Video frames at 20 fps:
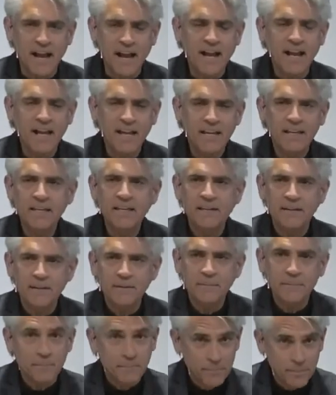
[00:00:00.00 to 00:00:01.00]
And
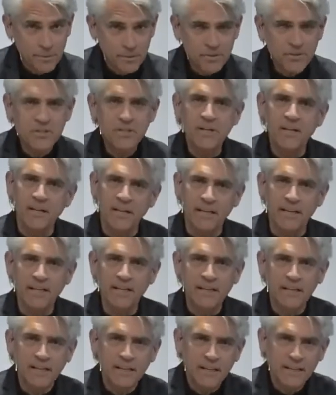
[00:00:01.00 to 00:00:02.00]
I
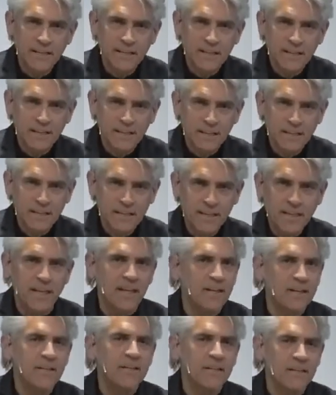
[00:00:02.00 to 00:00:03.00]
personally
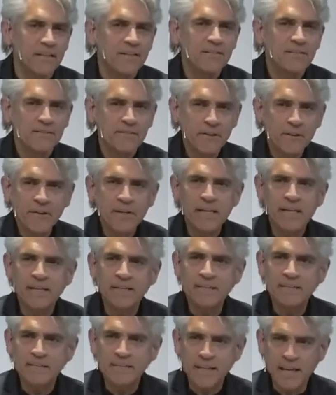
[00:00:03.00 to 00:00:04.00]
get
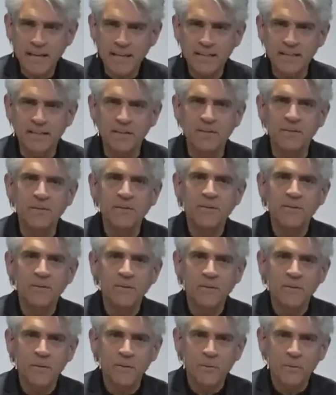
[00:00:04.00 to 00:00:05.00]
very excited
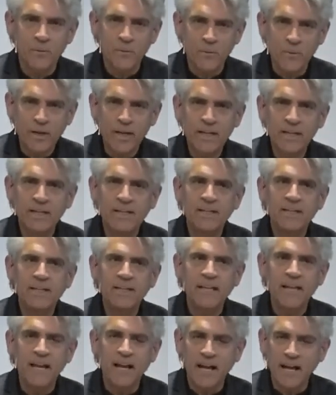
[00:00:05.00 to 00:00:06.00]

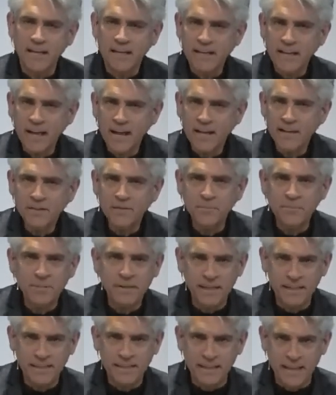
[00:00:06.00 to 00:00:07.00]
when I
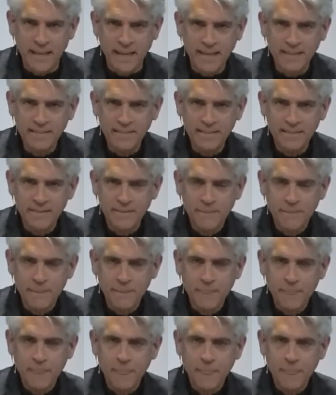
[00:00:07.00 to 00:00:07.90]
contemplate that